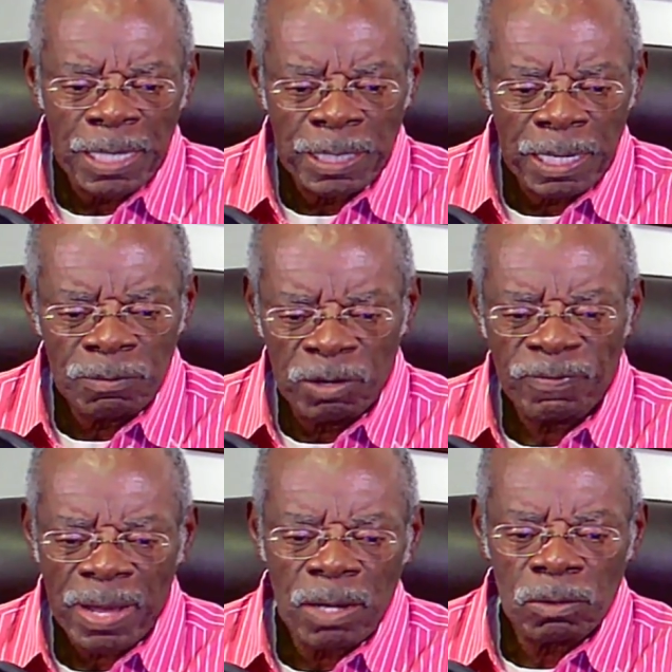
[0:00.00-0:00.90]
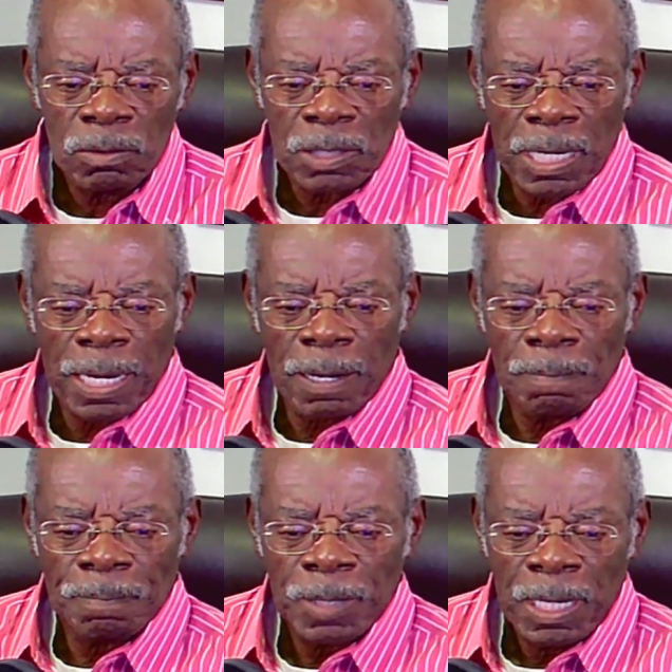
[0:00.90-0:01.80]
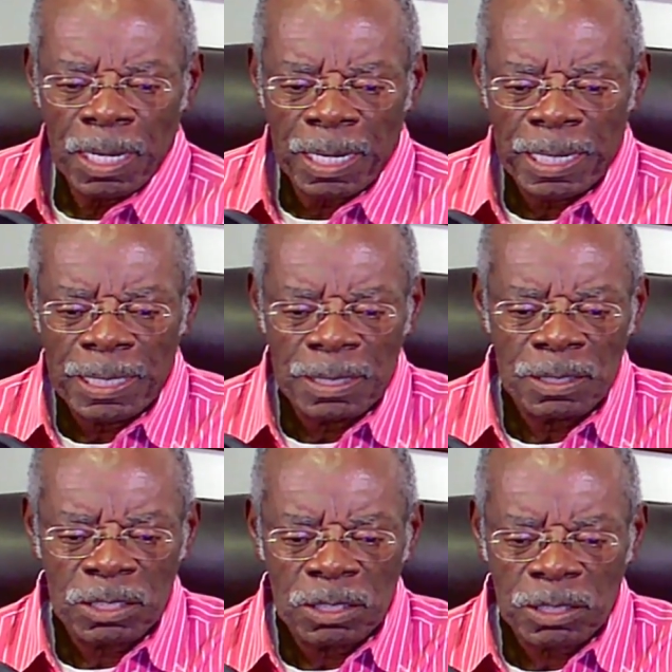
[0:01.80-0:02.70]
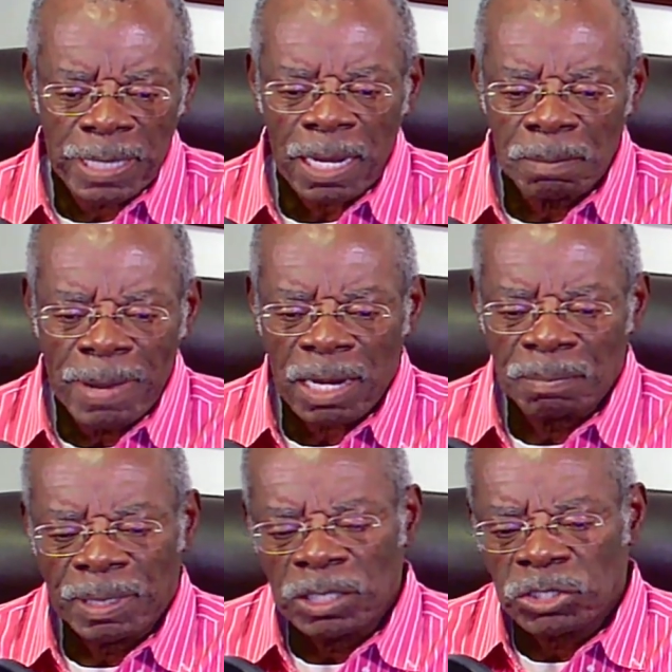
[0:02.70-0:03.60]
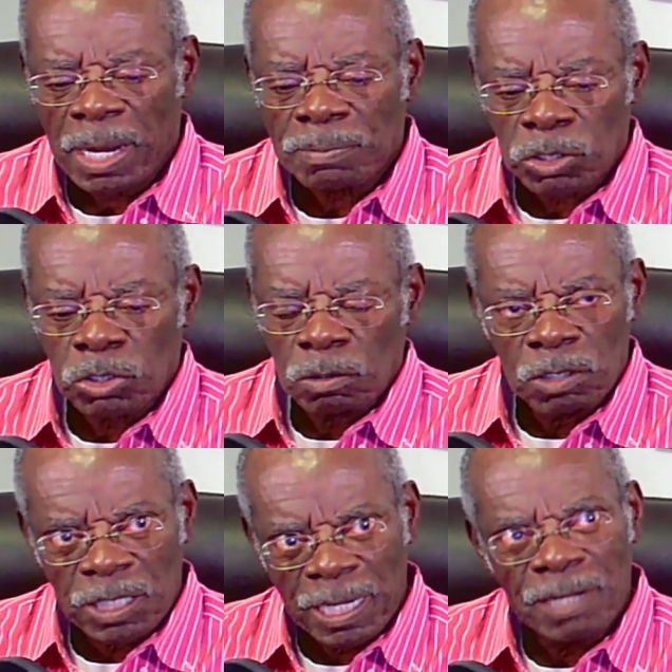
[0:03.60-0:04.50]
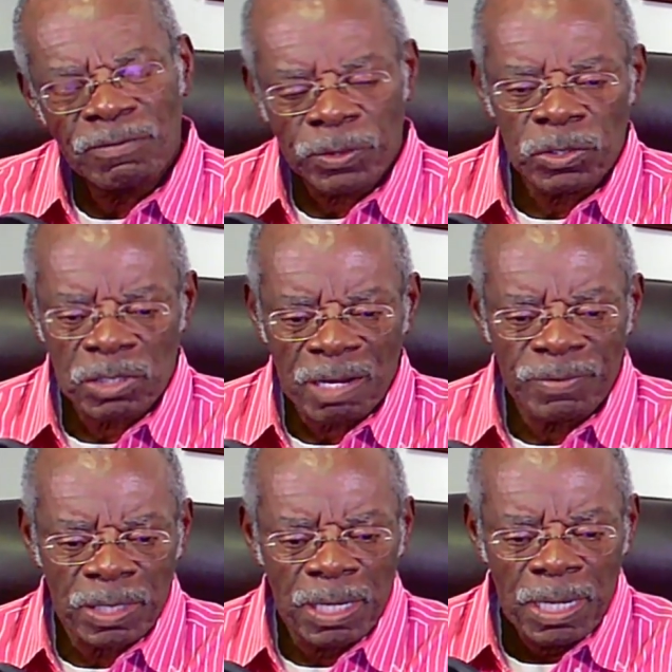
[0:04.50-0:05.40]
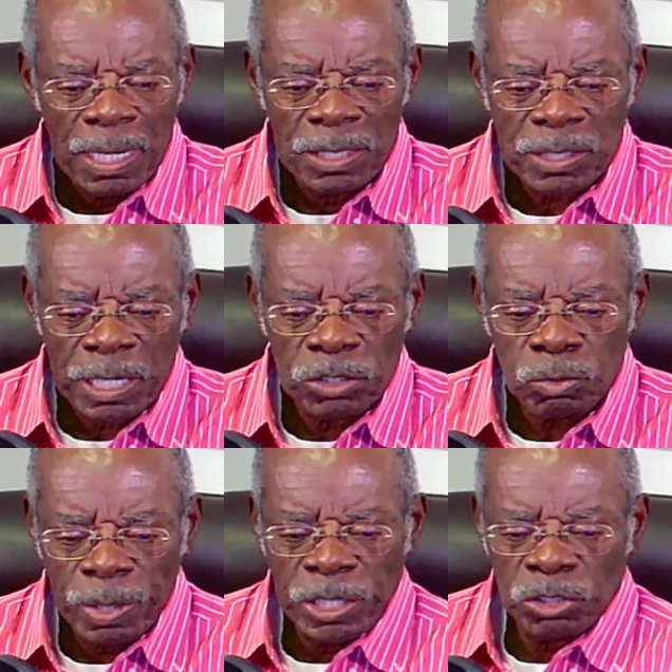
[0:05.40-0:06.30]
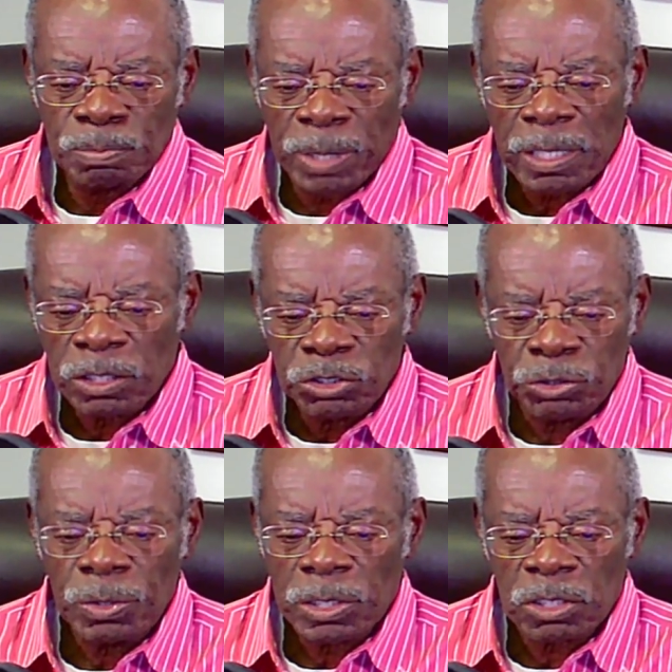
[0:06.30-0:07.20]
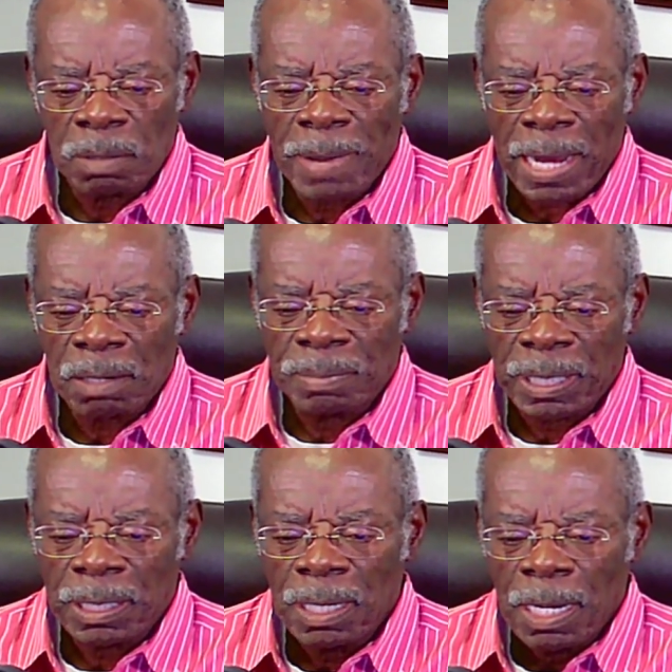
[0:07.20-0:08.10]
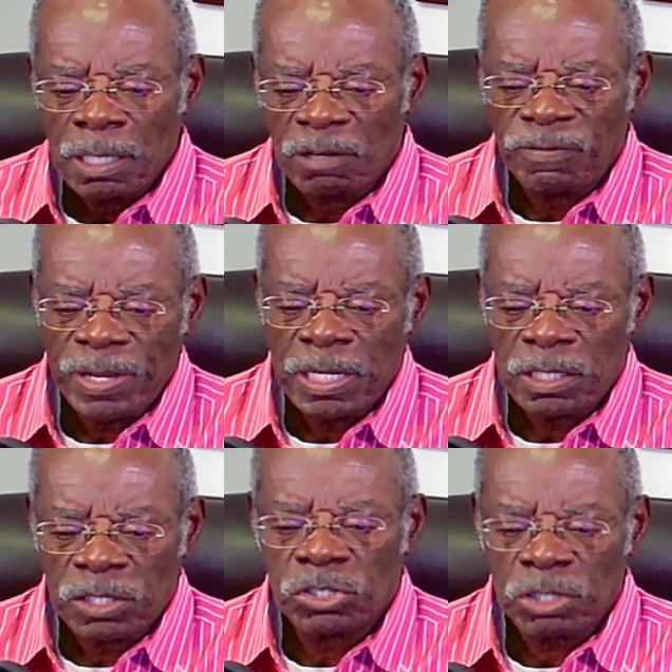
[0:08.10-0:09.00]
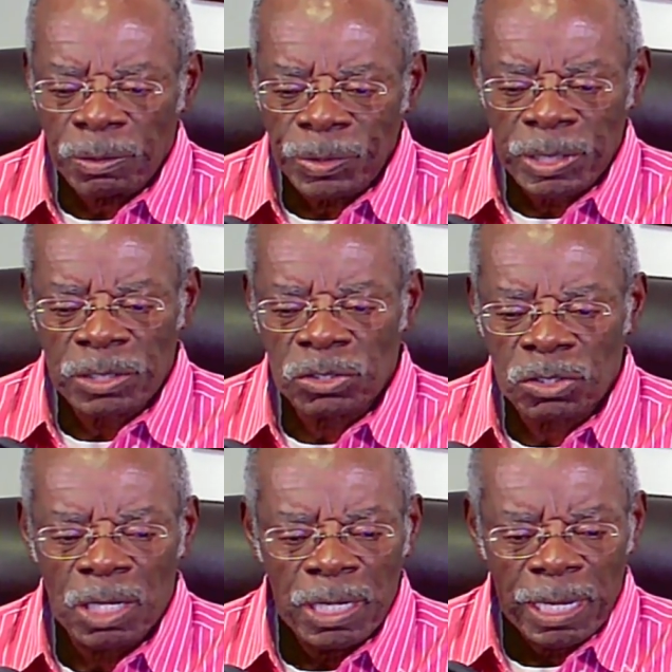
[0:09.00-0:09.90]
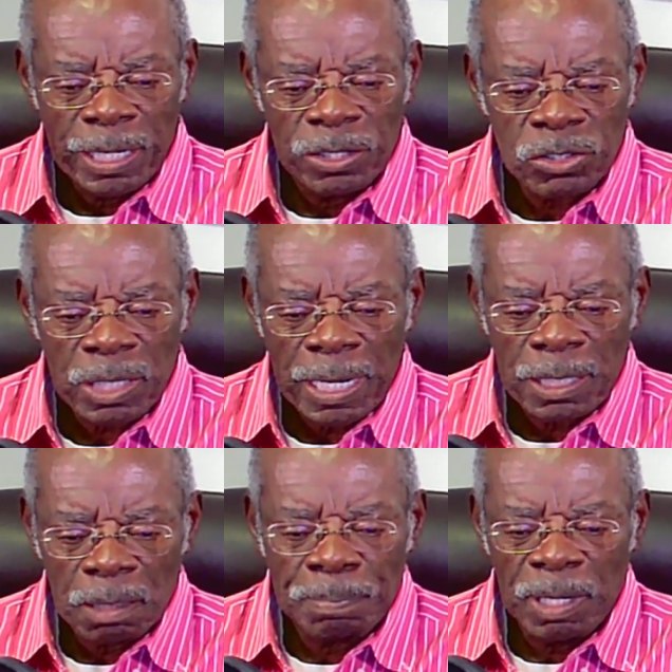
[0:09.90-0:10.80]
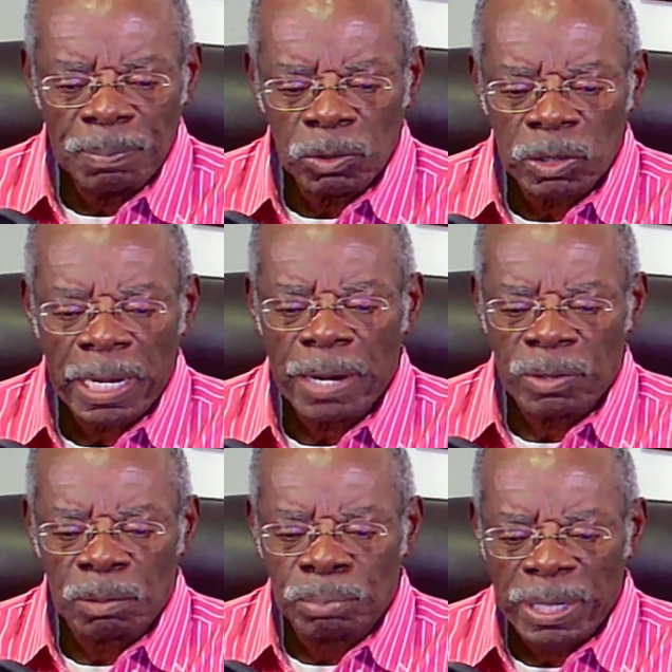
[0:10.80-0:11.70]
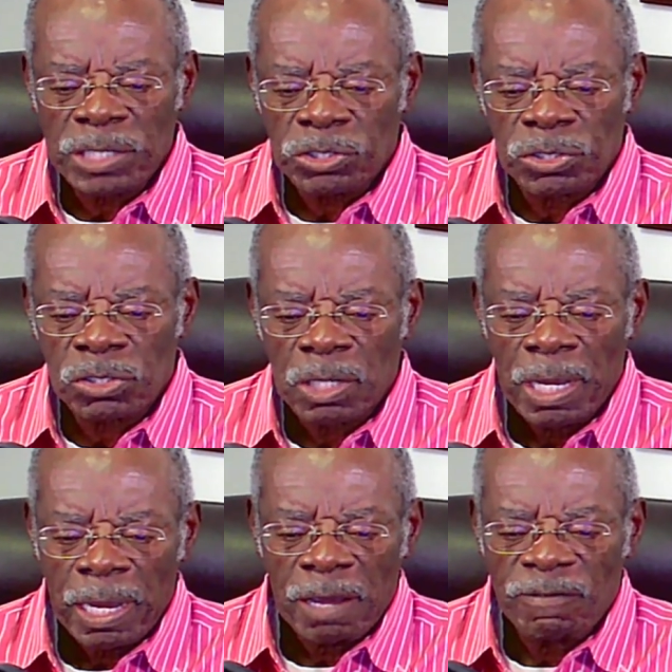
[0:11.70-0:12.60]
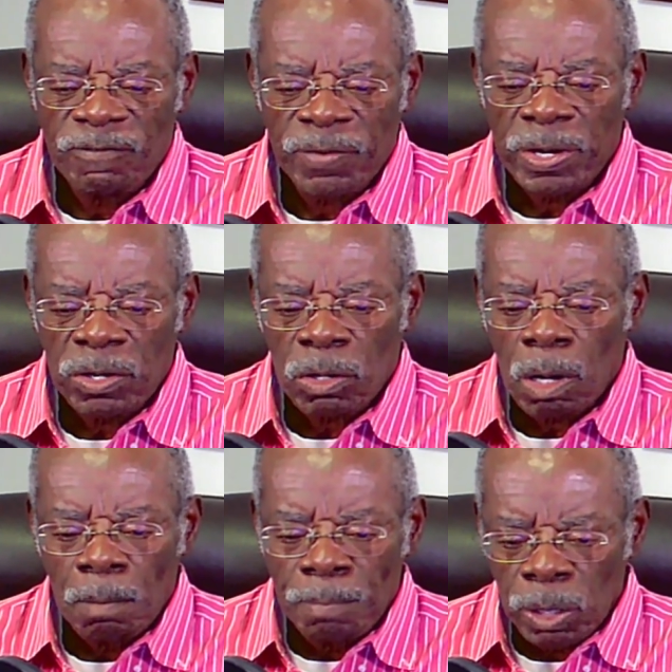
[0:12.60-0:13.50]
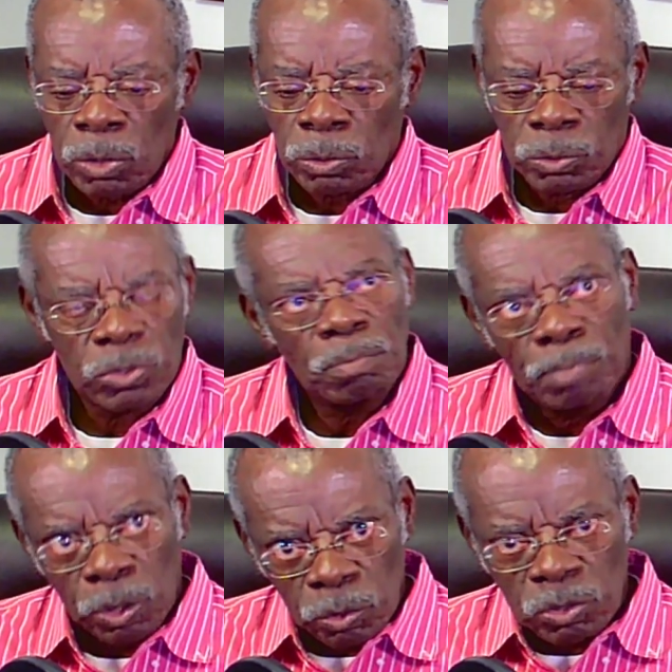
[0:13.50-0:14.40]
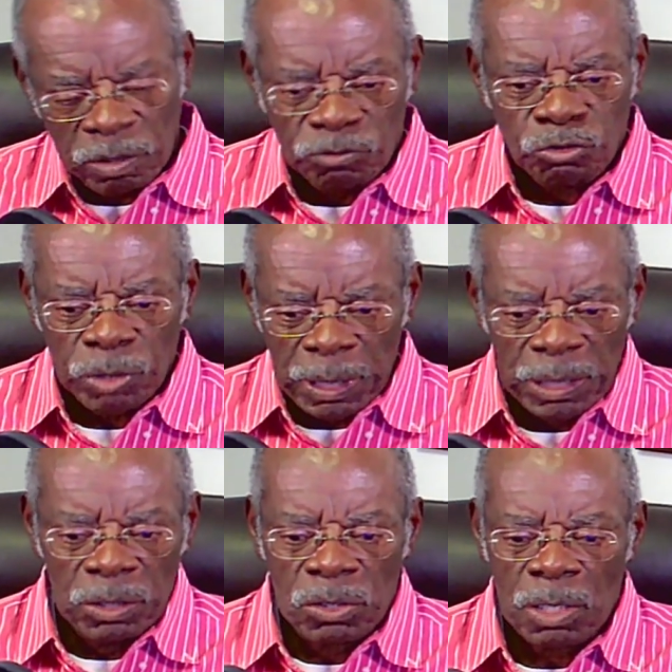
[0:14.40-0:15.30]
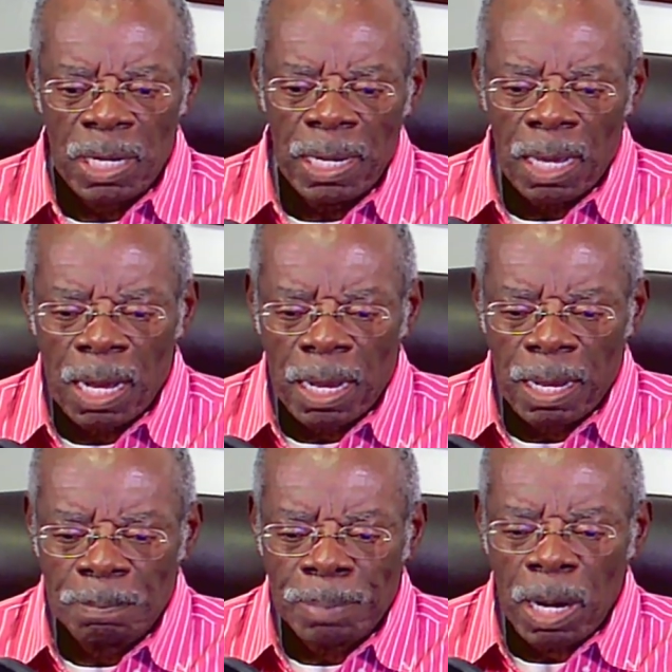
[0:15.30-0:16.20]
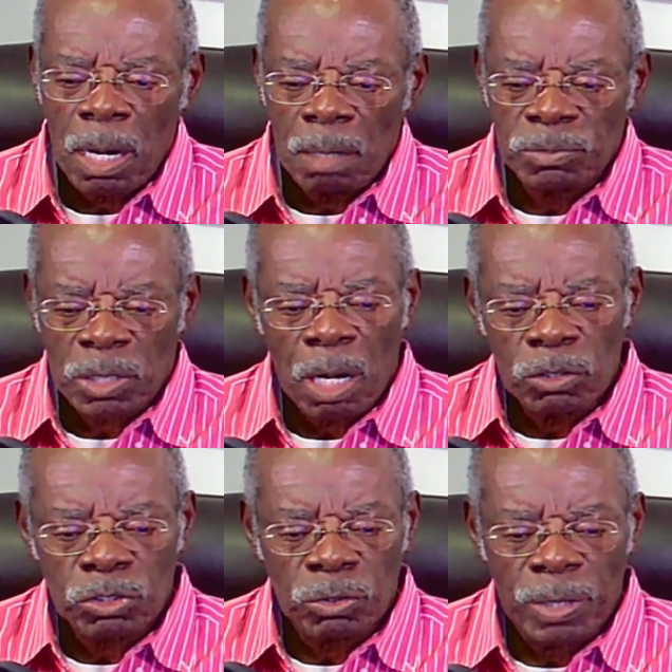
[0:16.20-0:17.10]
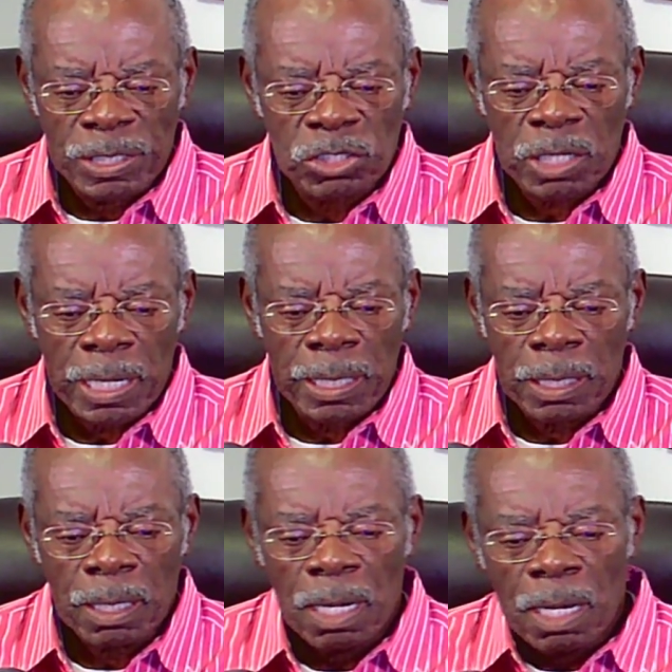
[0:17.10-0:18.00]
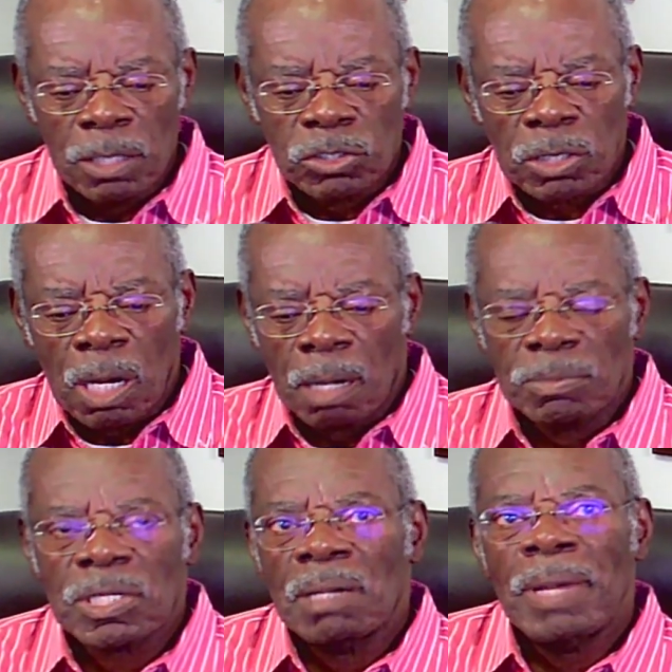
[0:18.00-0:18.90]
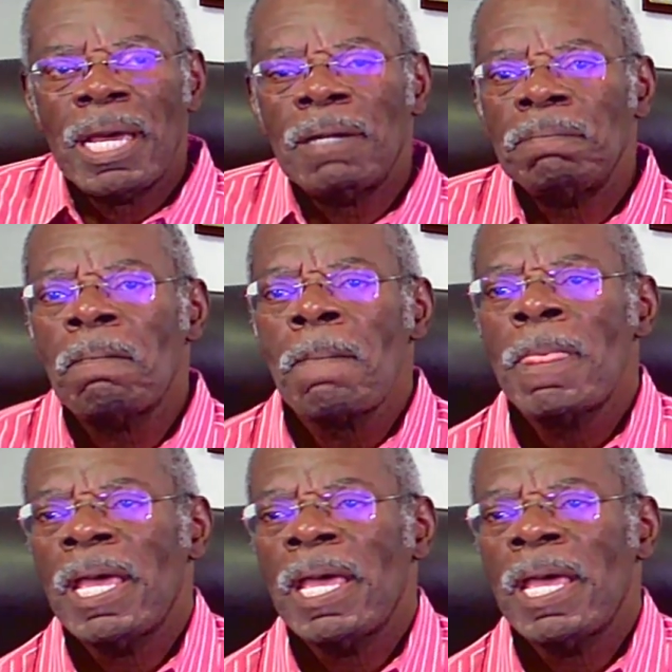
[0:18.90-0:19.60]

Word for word: and then we found um, in Second Maccabee chapter 10, verse 7. It says, When his brother Judas the Maccabee defeated the Syrians, it is said that people carried branches and fair boughs, boughs of trees, uh, palms also, and sang psalms. Amen.